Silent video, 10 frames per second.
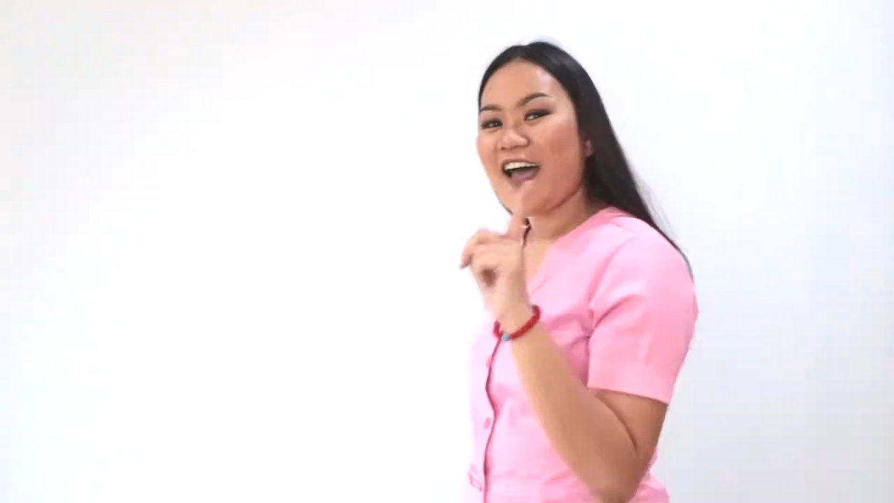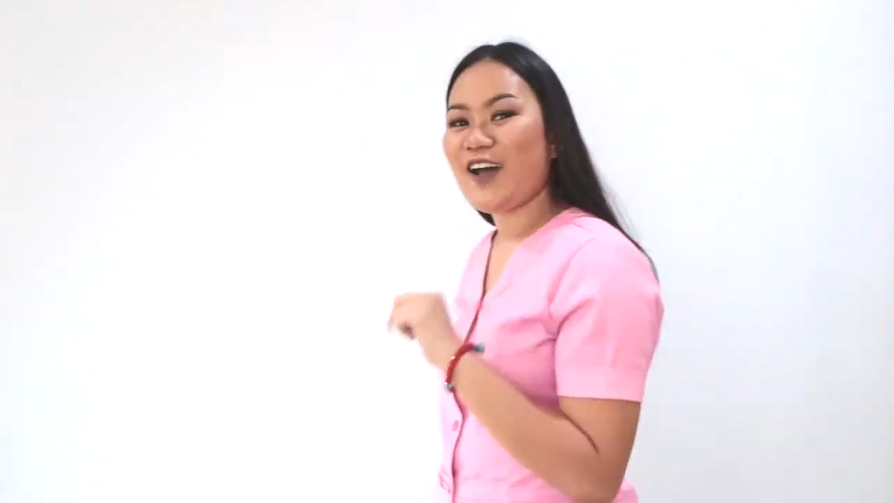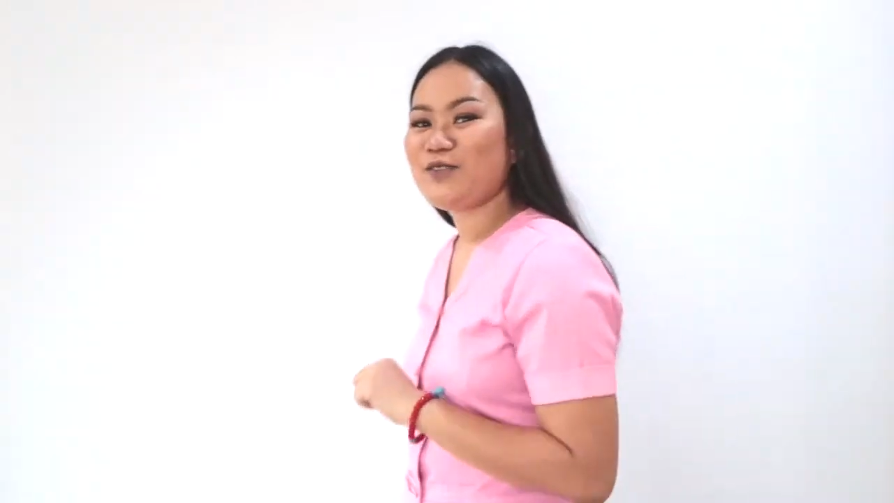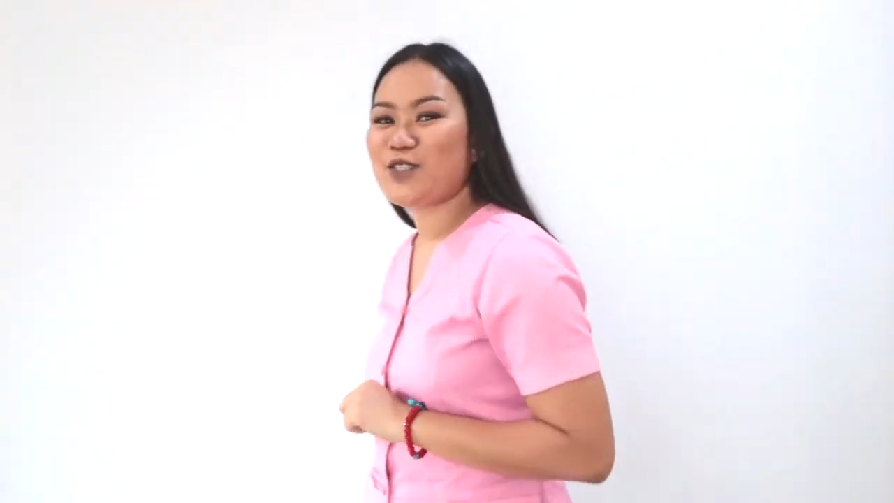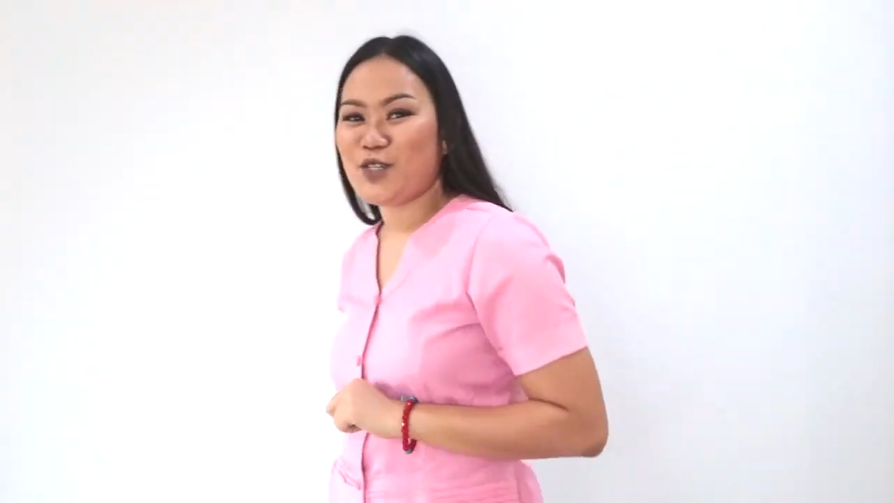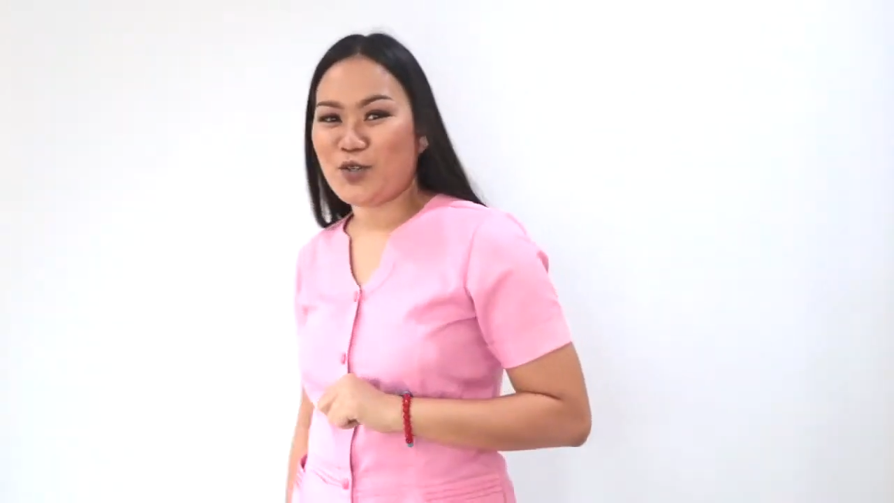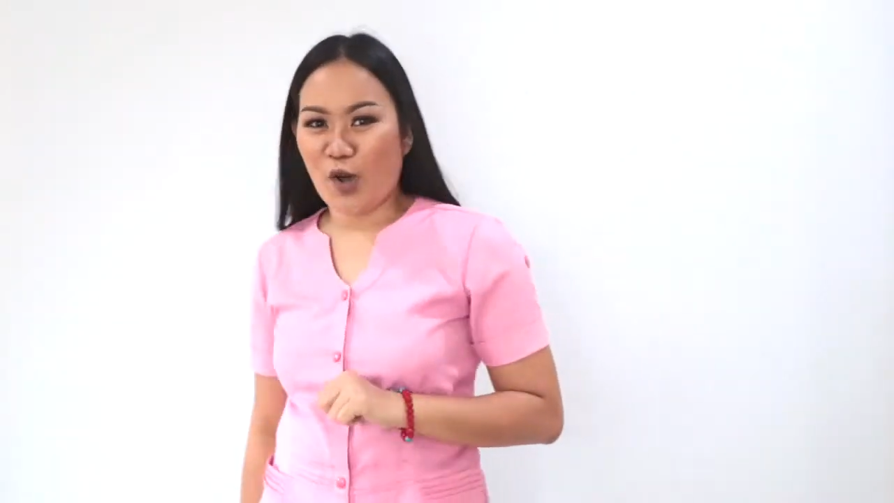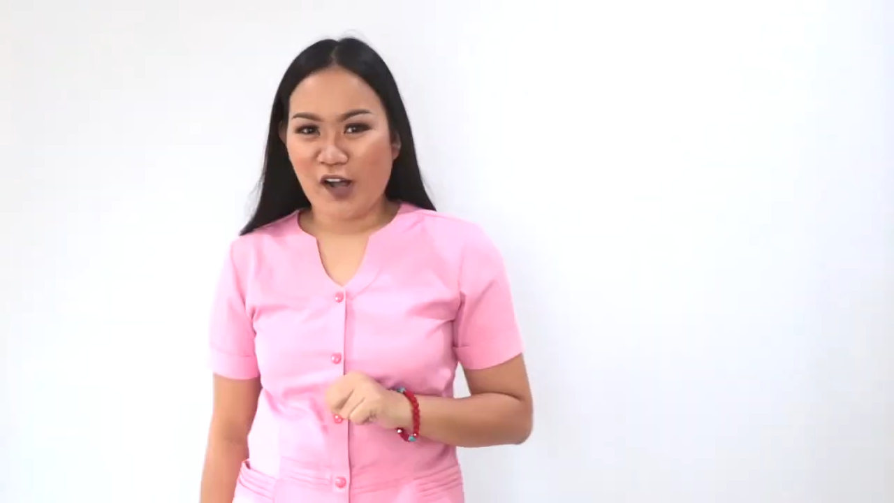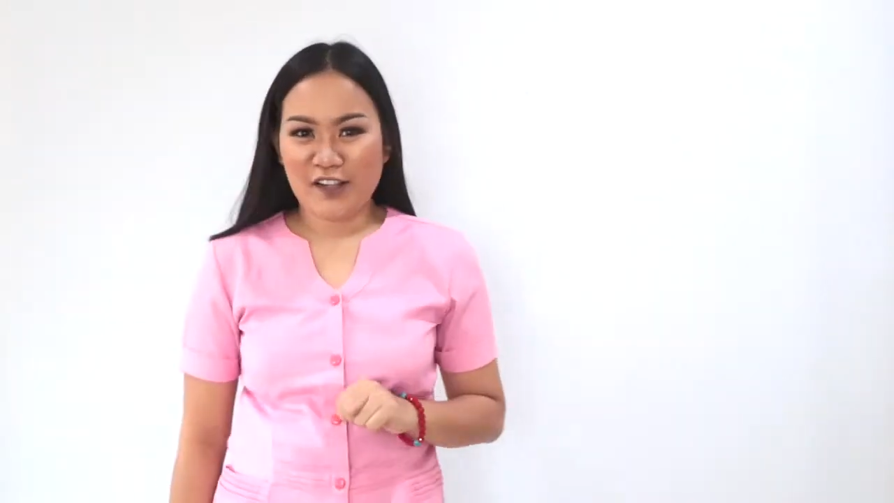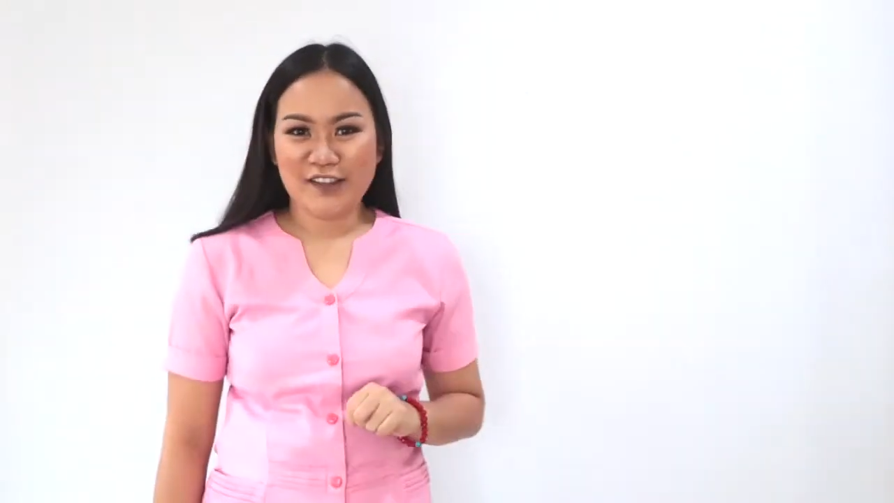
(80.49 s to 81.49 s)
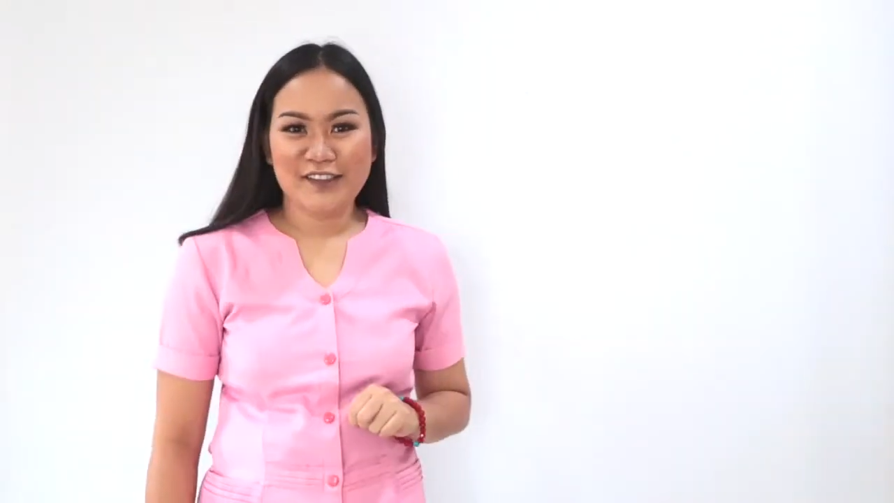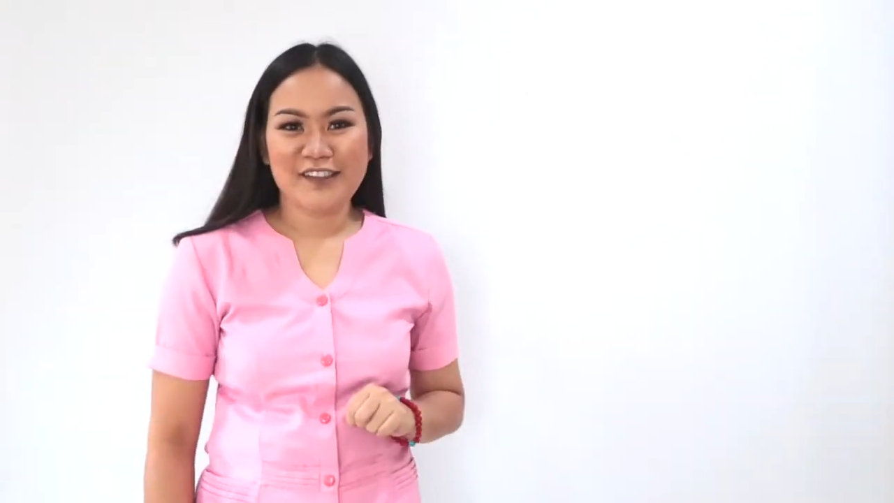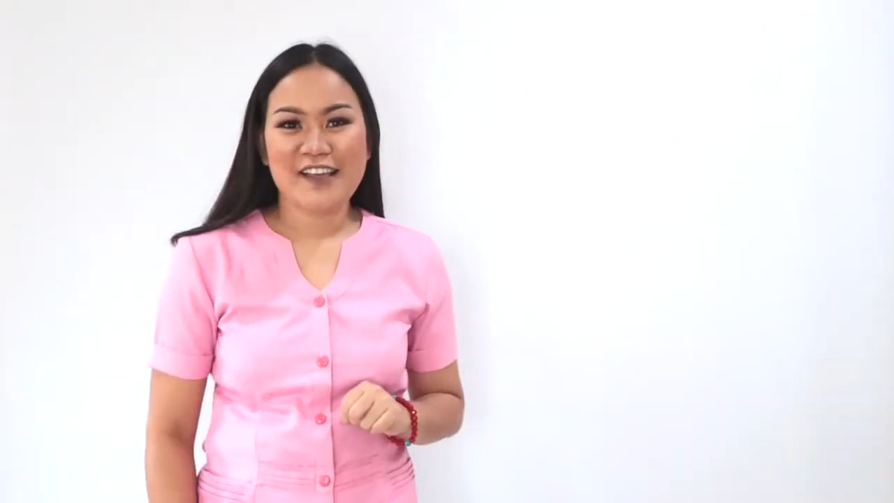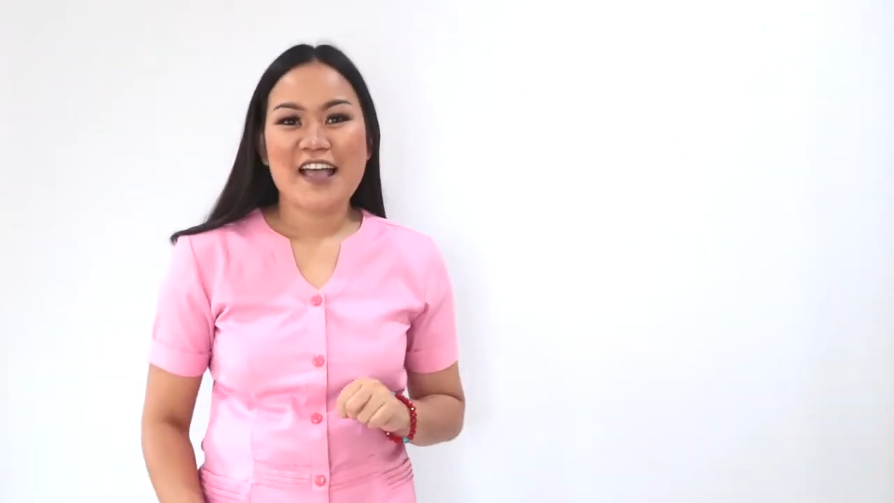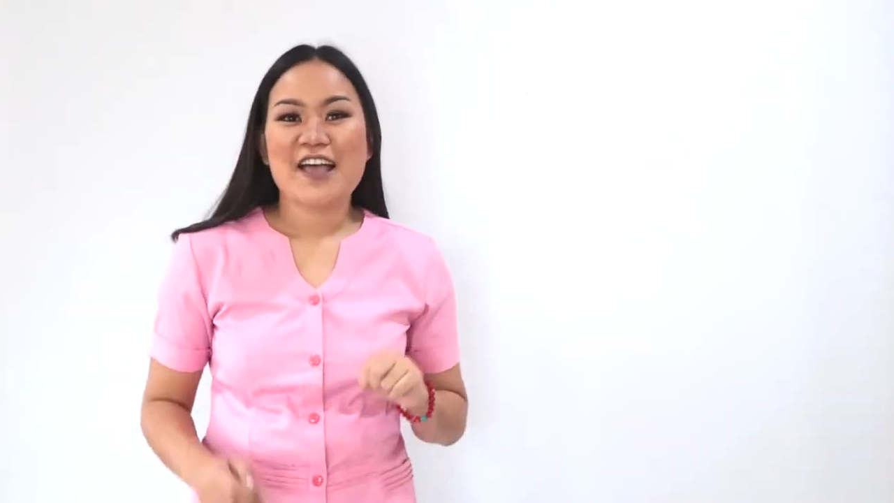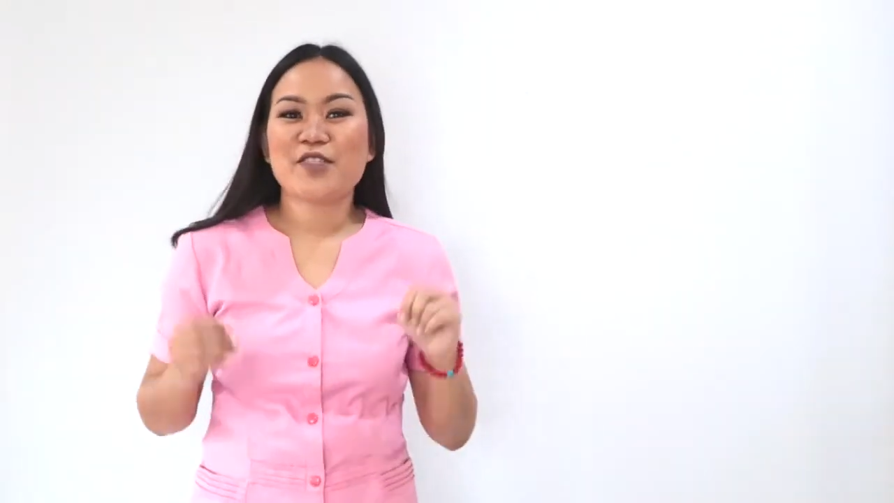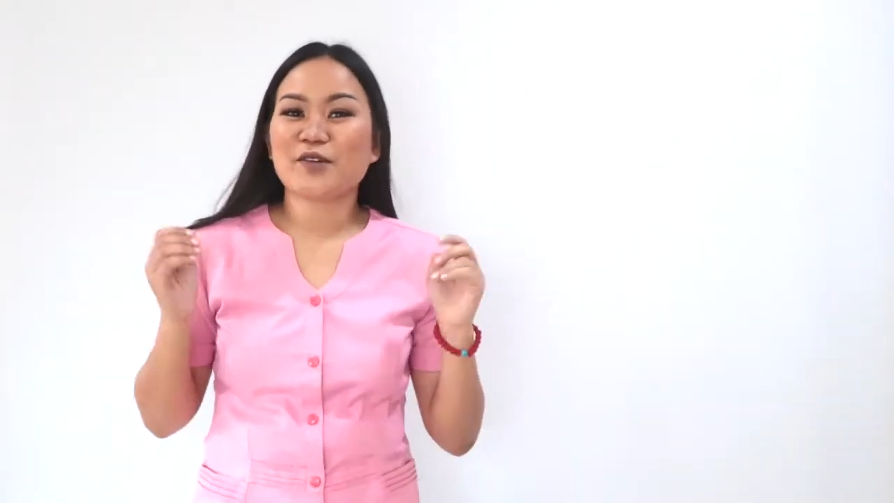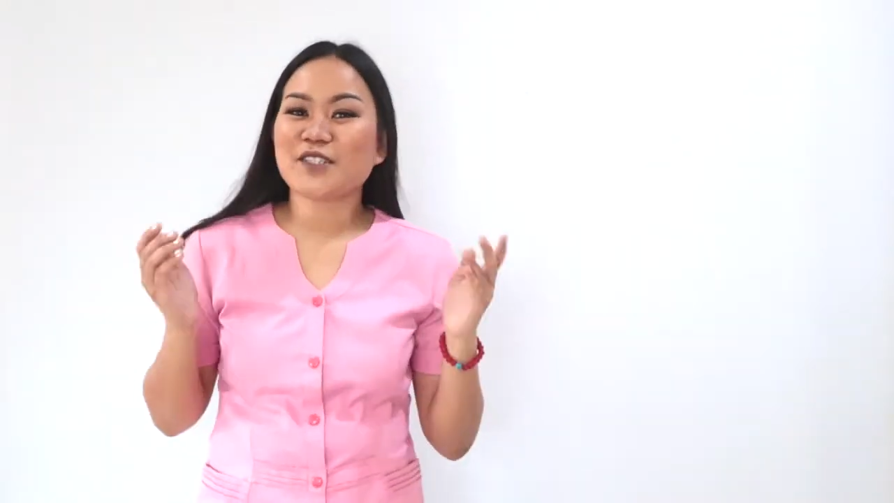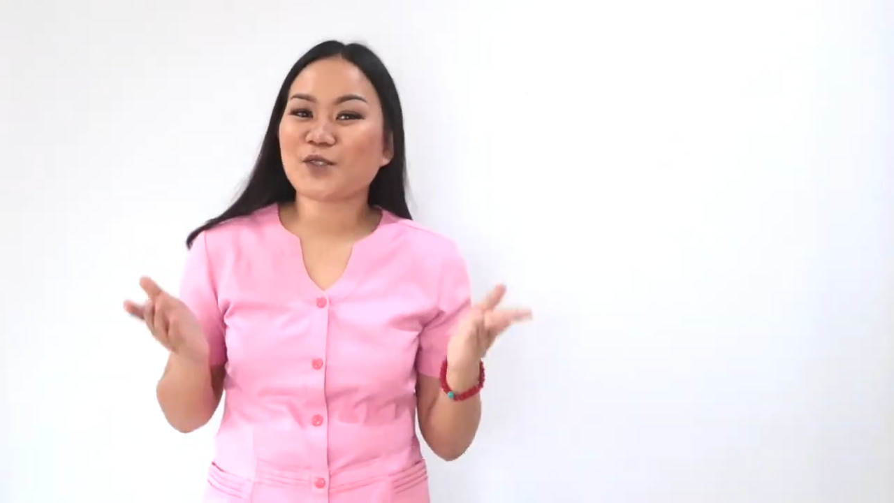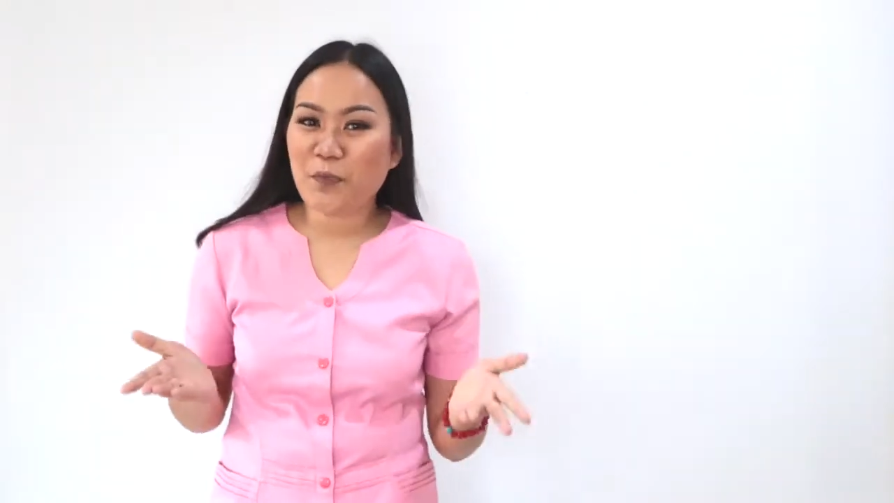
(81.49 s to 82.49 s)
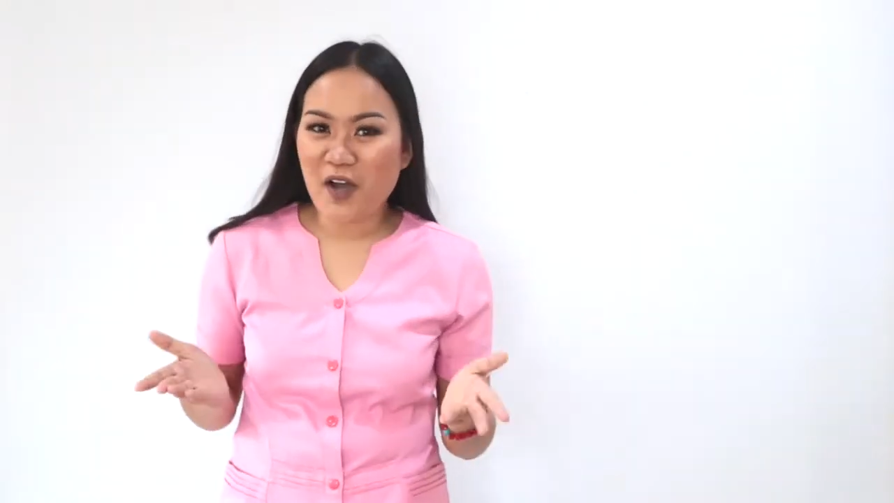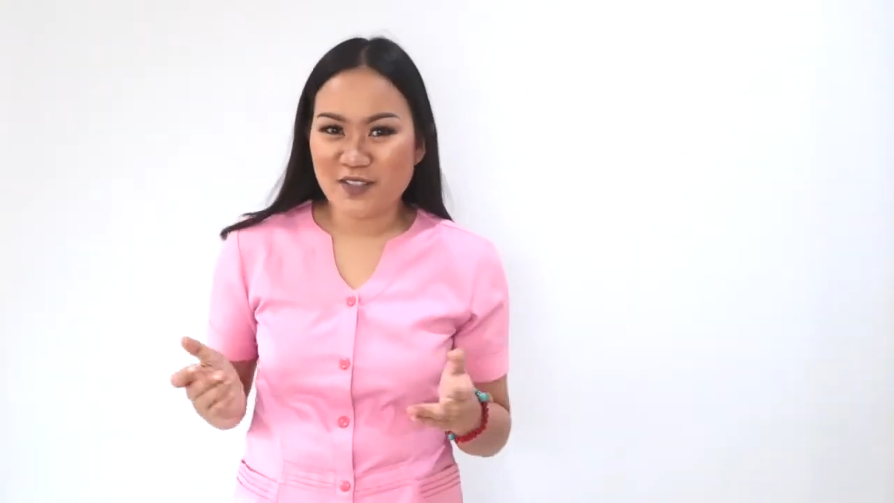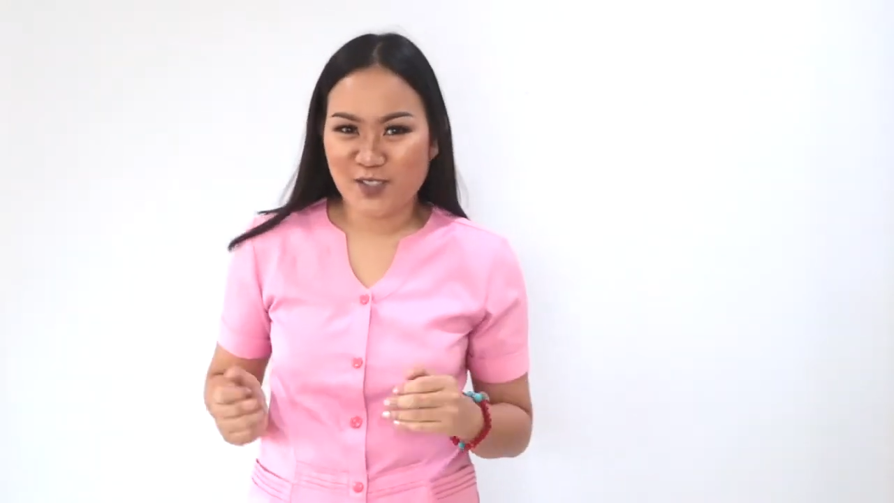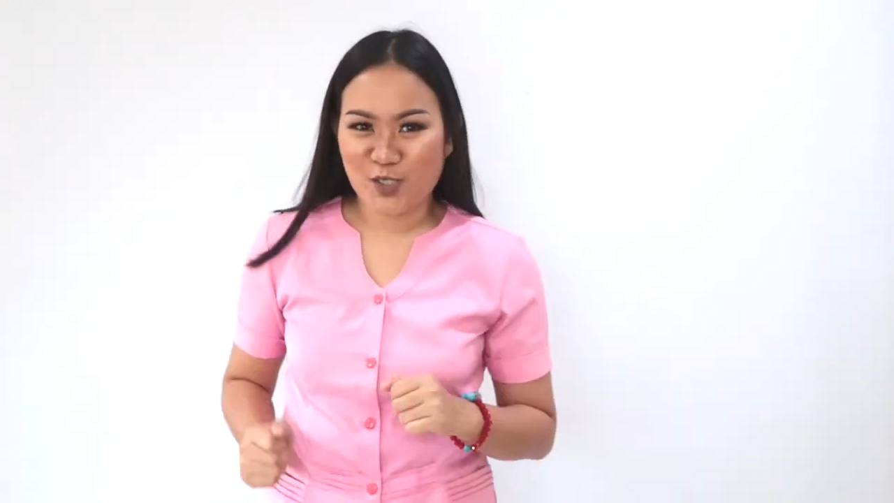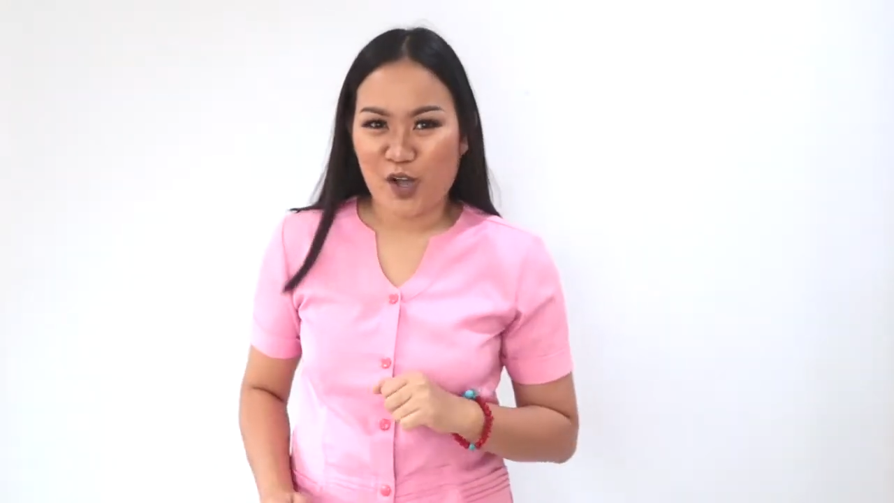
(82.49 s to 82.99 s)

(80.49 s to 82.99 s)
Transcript: How do you call the response